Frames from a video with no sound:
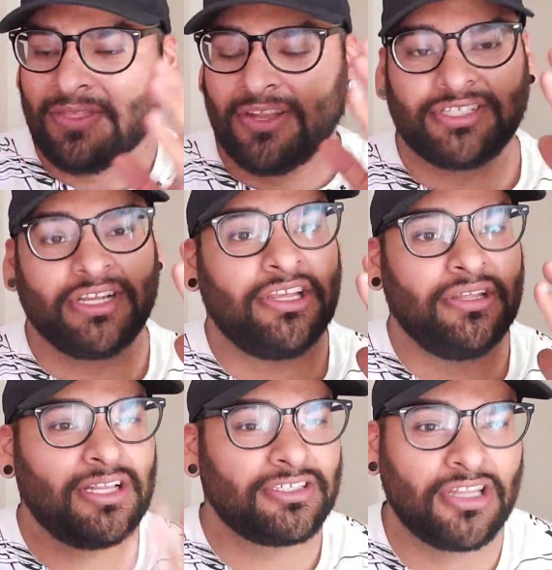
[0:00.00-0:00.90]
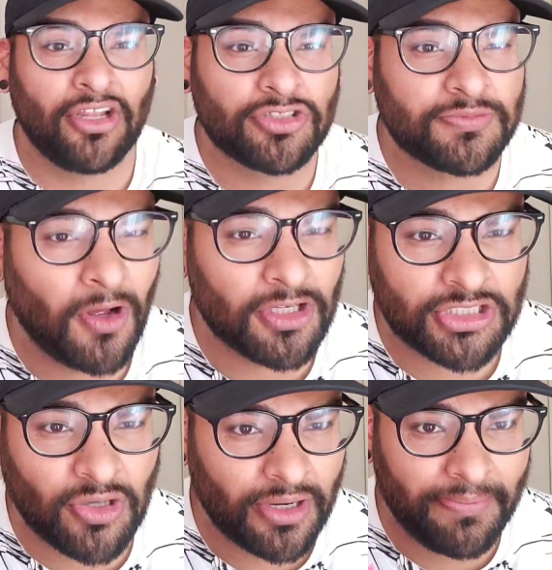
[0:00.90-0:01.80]
there's a little small
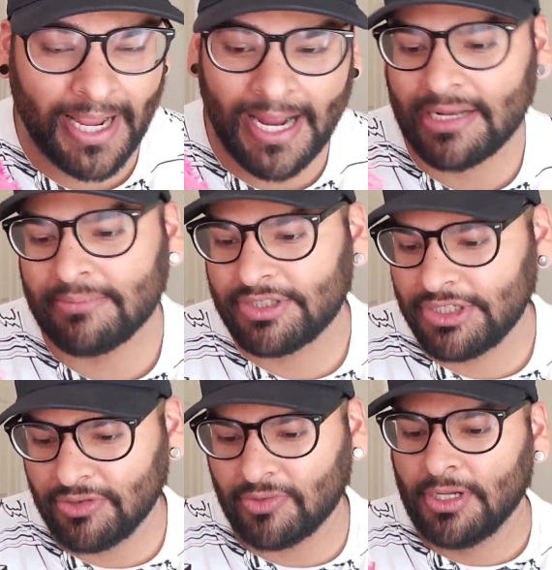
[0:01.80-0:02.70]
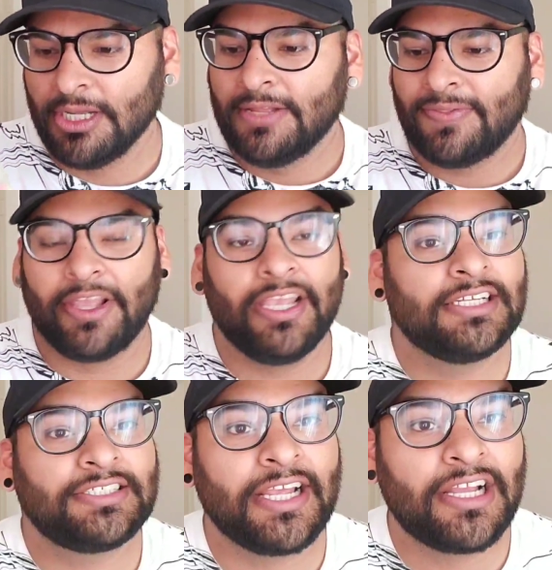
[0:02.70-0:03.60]
story behind him too. Now he
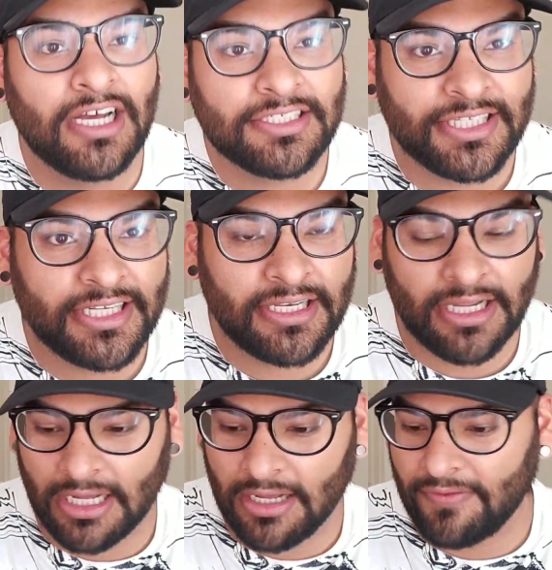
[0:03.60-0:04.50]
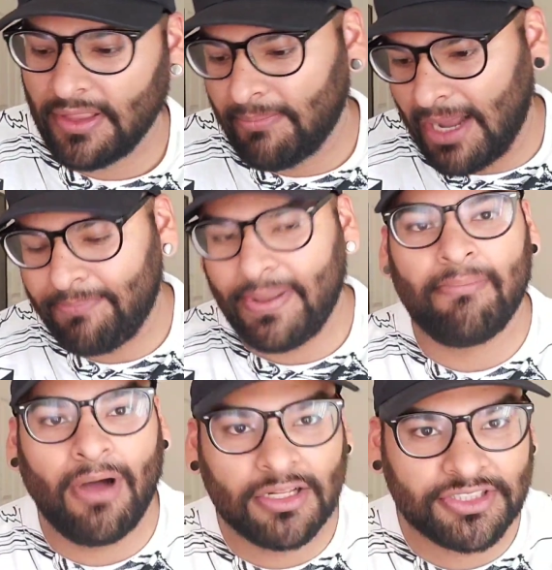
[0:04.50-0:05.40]
is a cousin of the My Pet
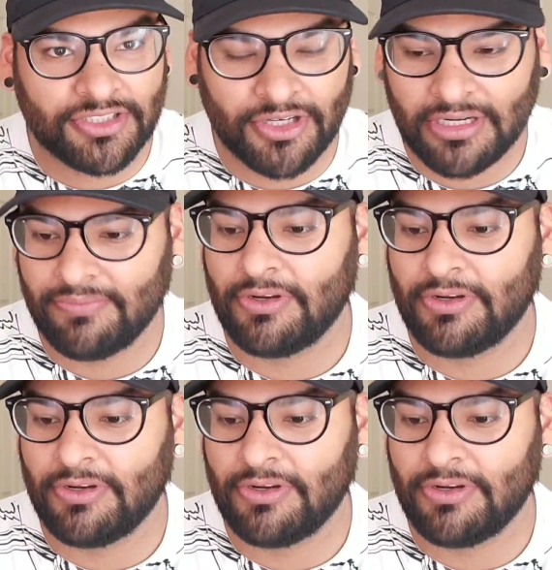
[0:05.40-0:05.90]
Monster,